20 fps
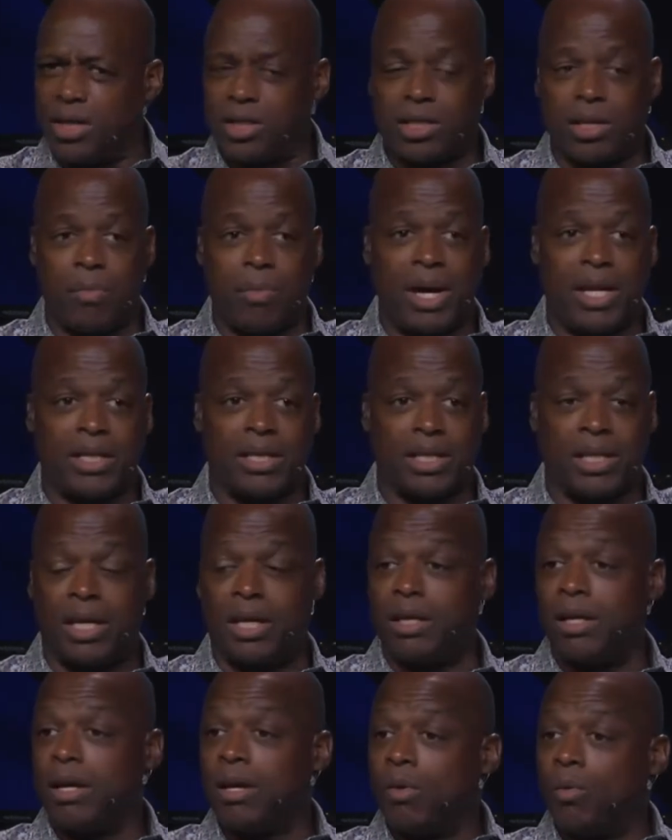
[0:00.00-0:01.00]
And somebody
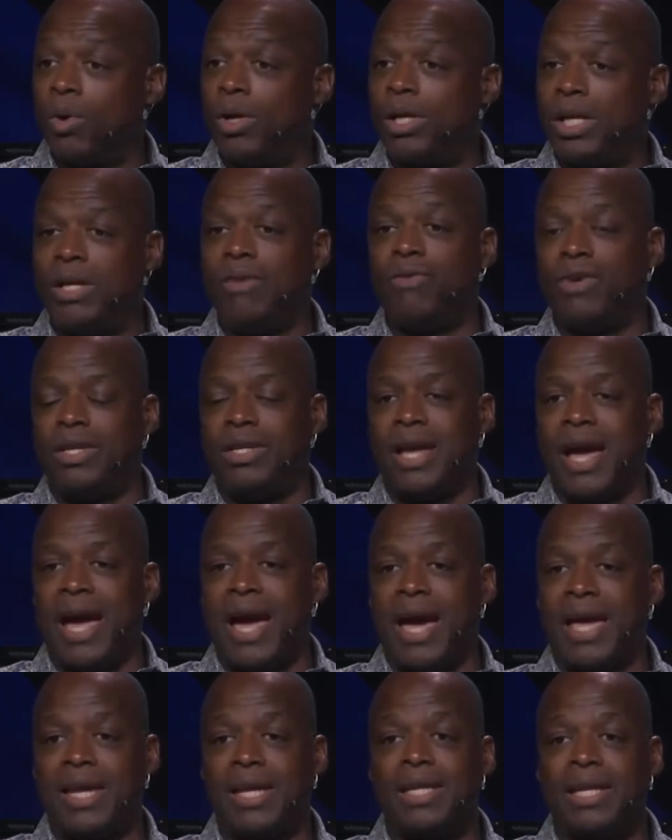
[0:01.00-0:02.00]
said, "We're leaving,
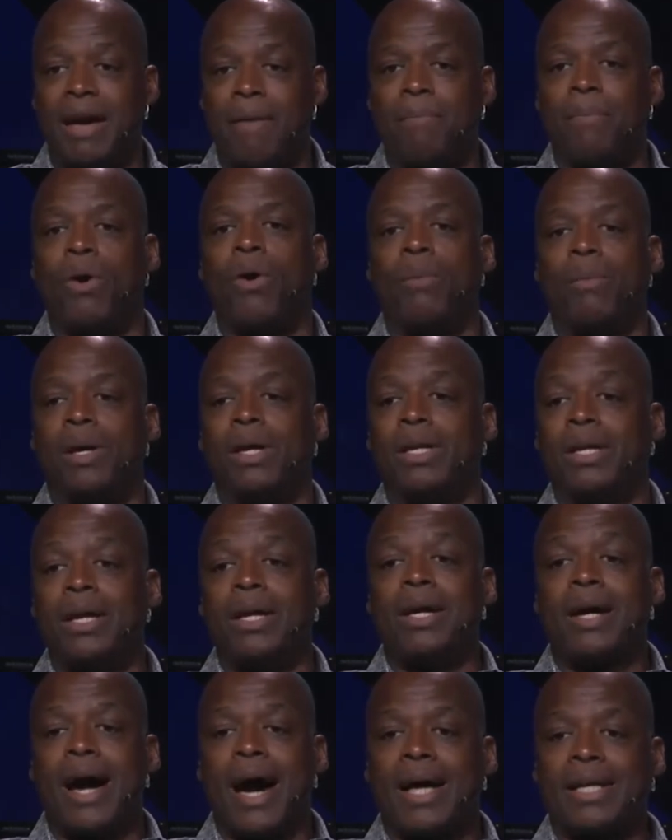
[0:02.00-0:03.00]
Dad." In that moment,
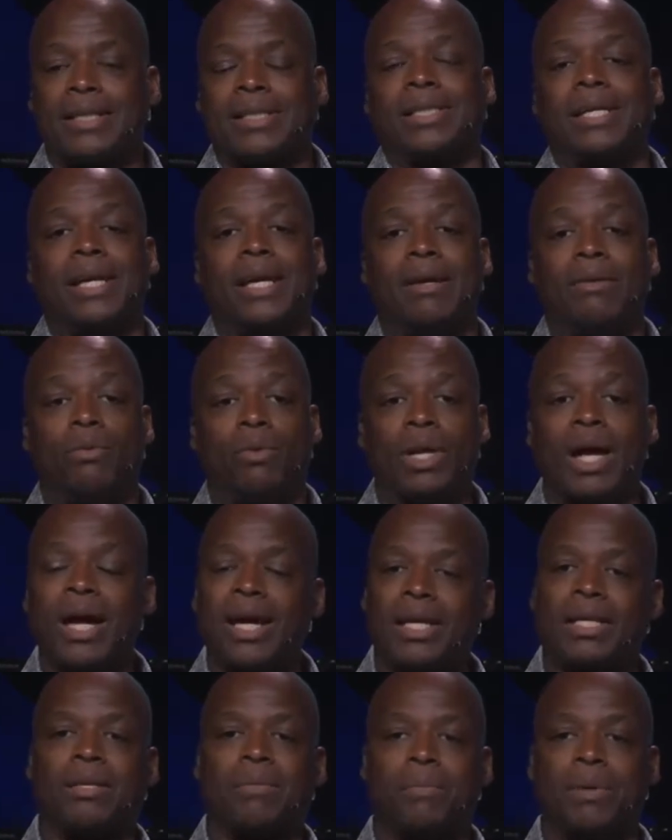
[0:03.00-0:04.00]
I said, "When I
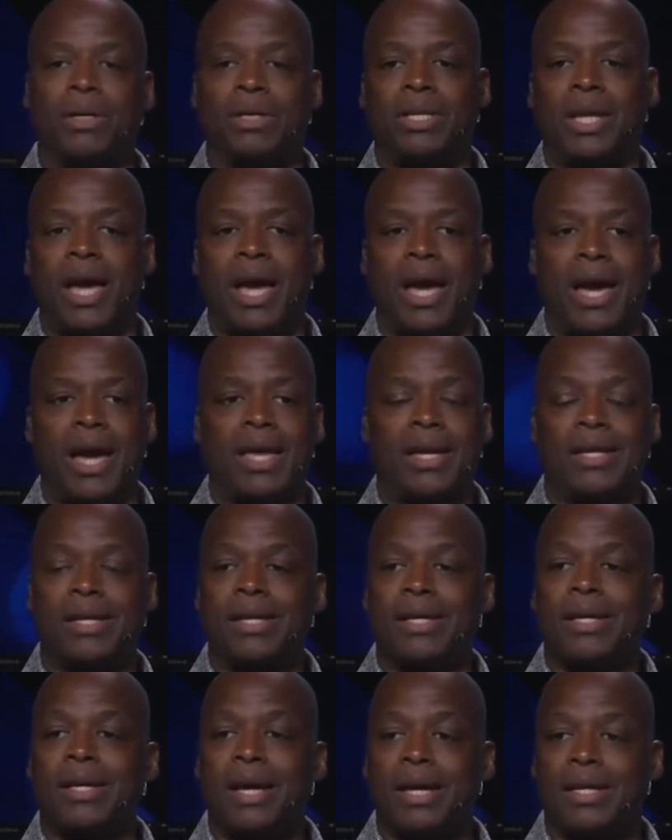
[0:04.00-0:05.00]
get to be a dad
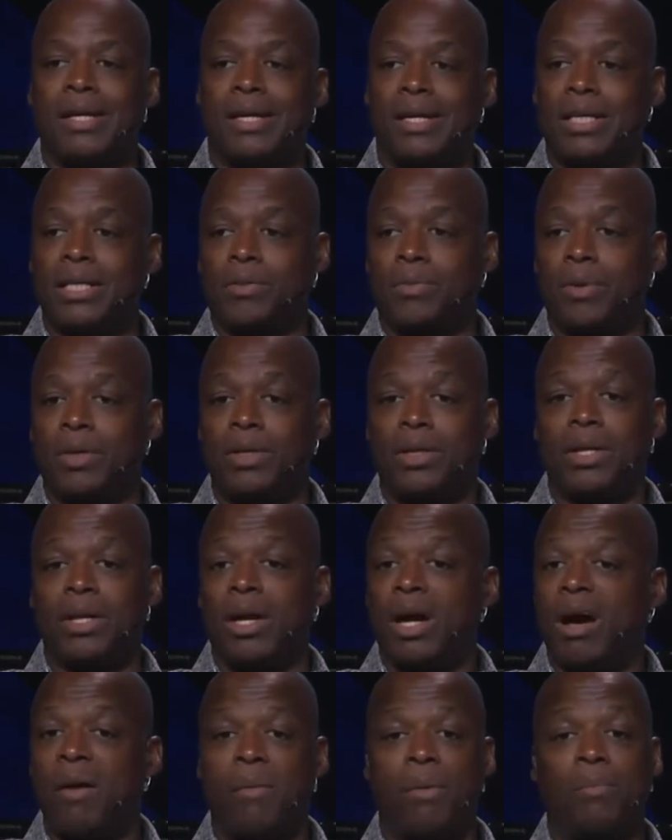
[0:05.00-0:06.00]
and a husband,
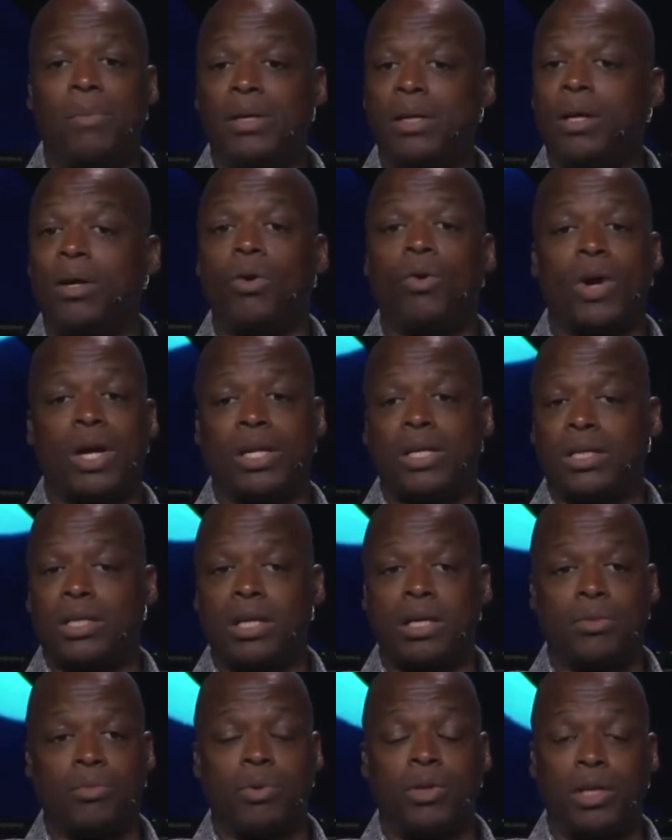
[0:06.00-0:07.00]
I'm gonna be the greatest
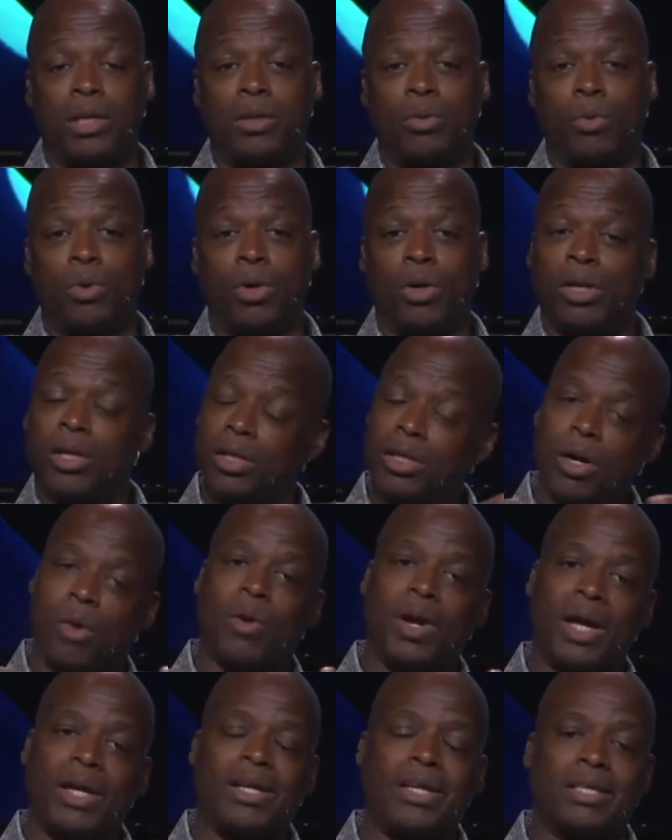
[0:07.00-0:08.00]
husband in the world." And you know
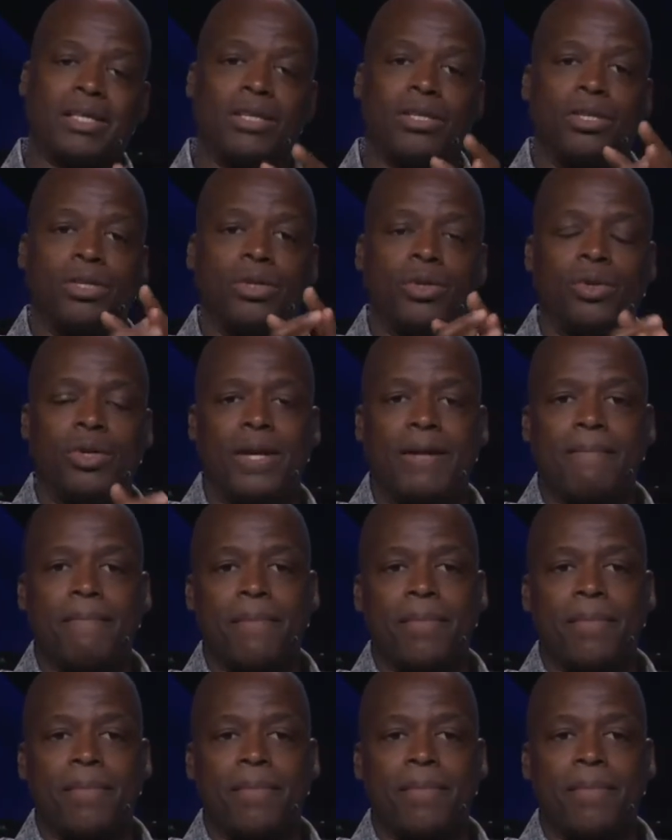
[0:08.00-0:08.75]
what I get to do?